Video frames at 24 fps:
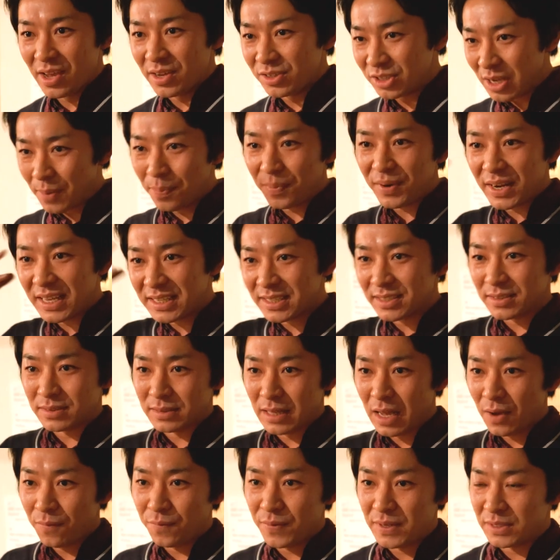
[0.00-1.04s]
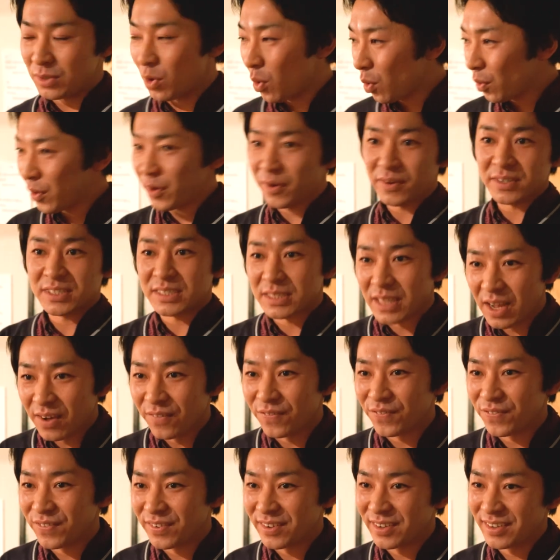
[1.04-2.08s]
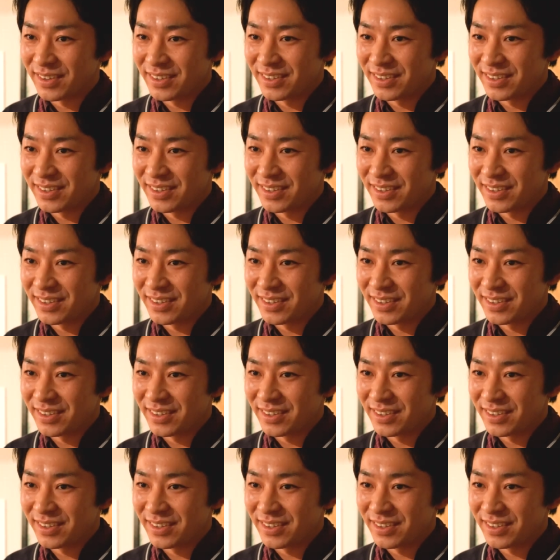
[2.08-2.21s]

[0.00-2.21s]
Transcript: Japanese stuff is all your stuff.